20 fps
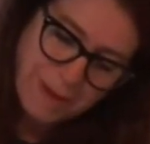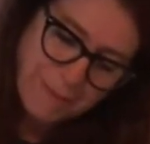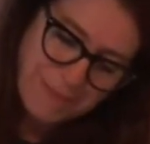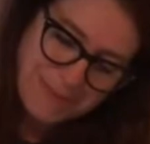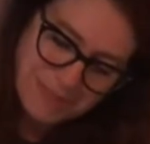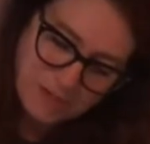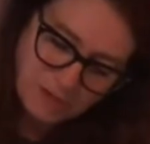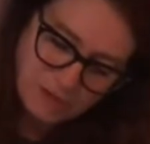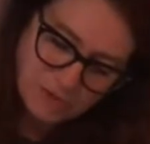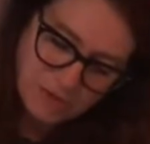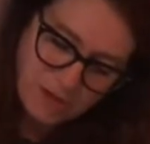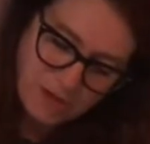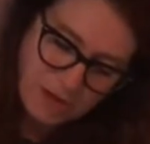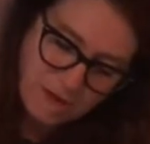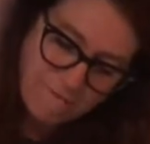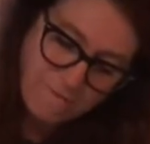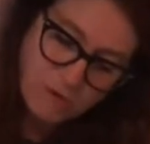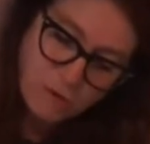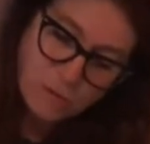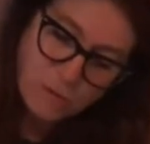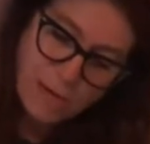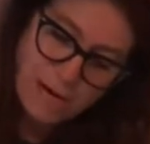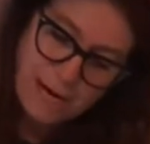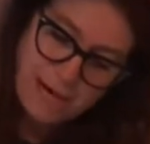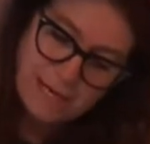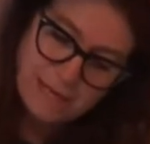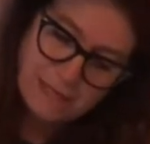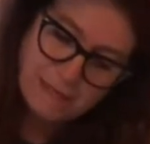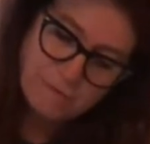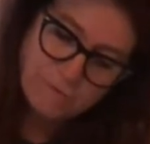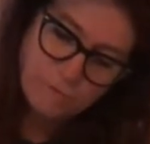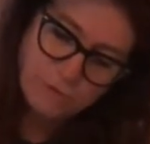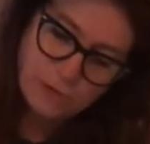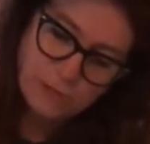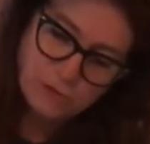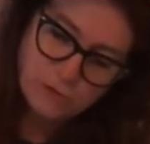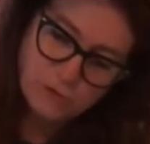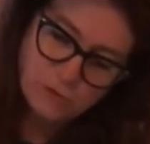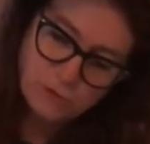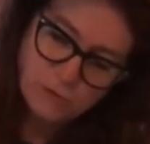I mean, there's a variety of
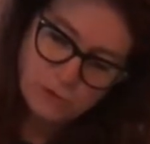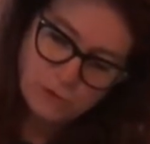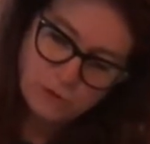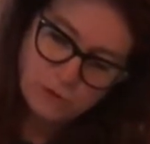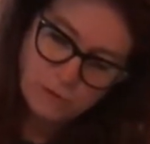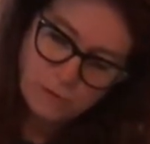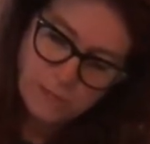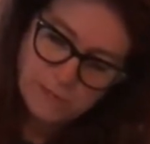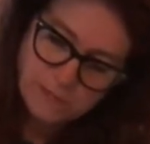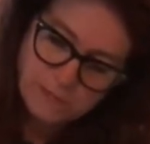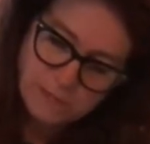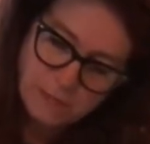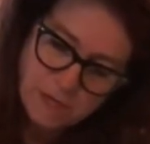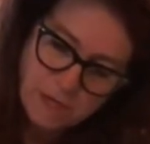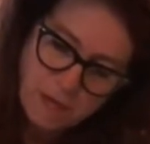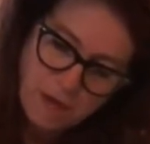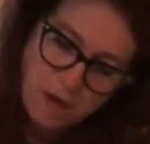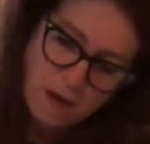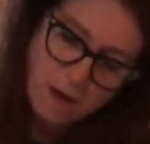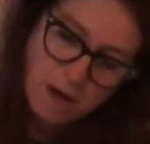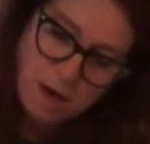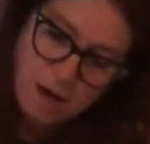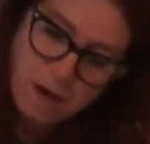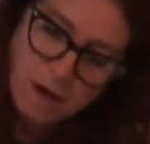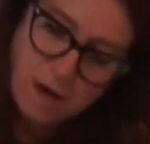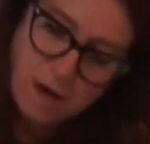ways you can do it. All